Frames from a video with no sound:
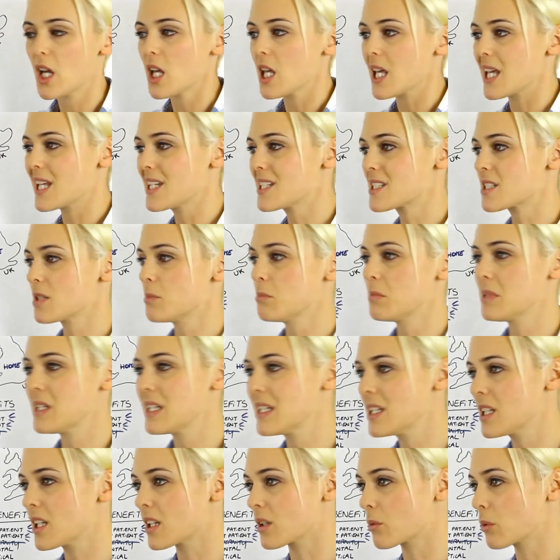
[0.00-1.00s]

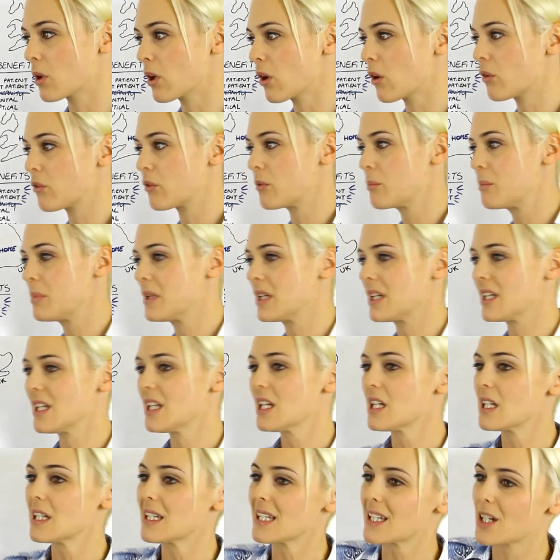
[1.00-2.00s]
Intermediate will often be
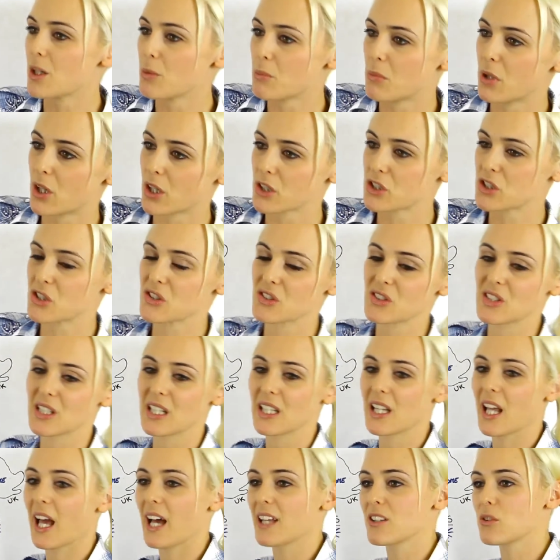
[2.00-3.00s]

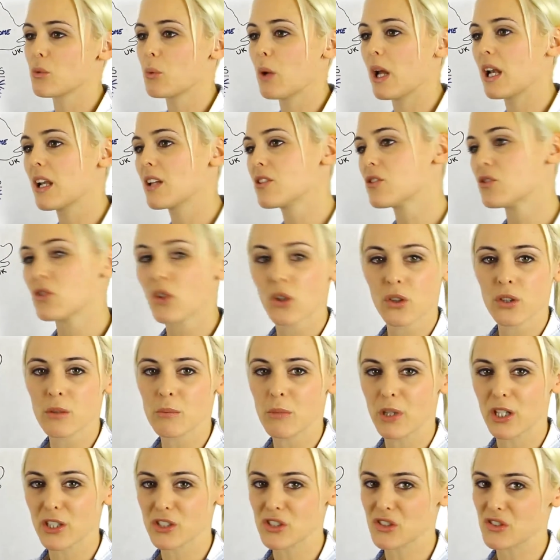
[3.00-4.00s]
emergency as well as
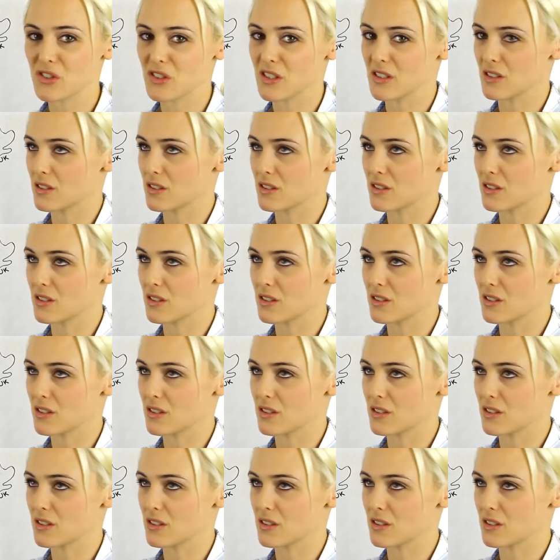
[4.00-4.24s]
non-emergency.